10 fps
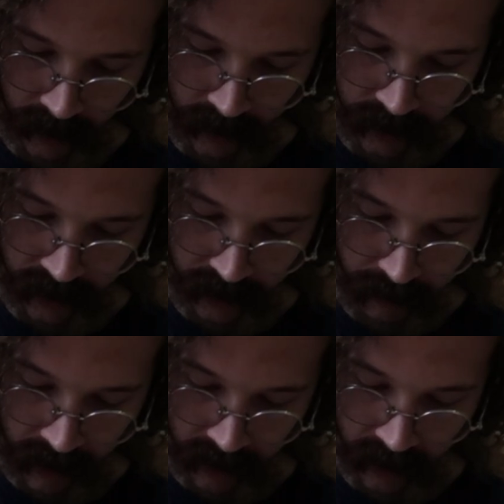Is the
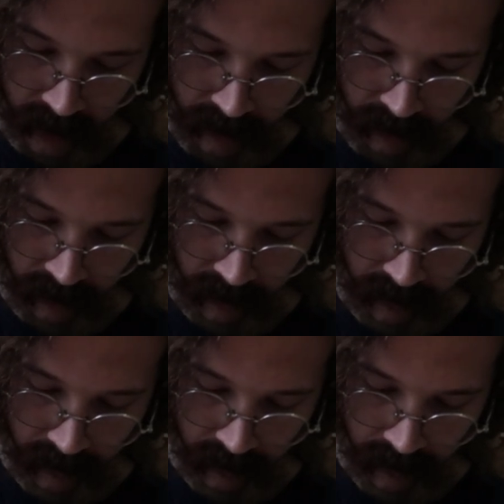spine kind of,
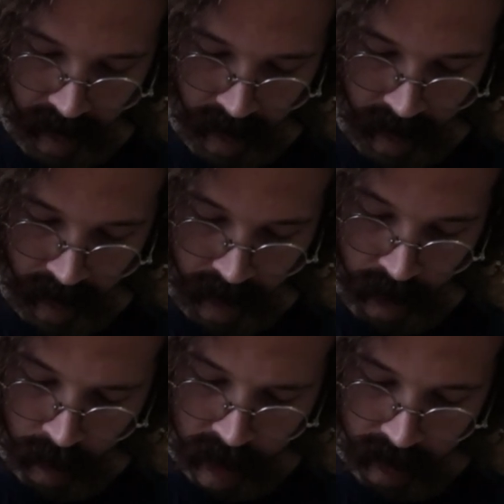you
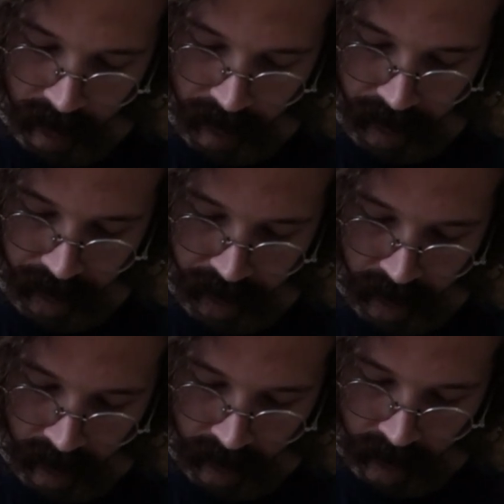know what?
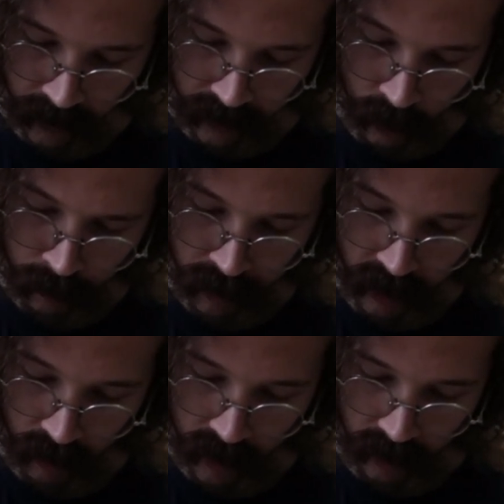They hold
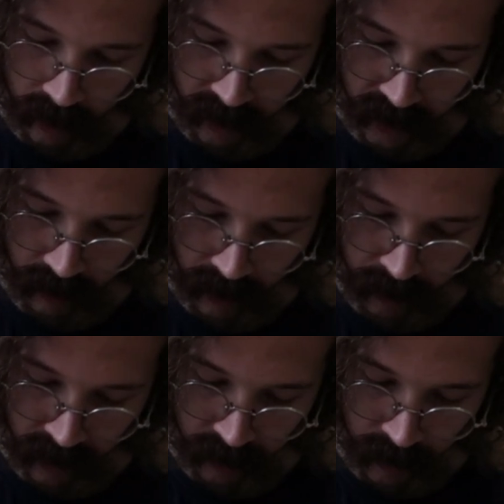pretty well, honestly, when I'm
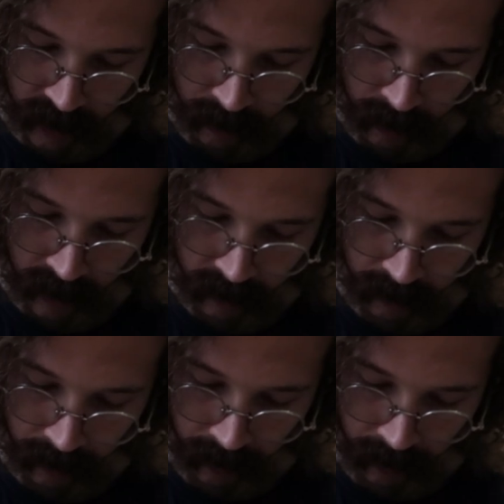trying to break them apart.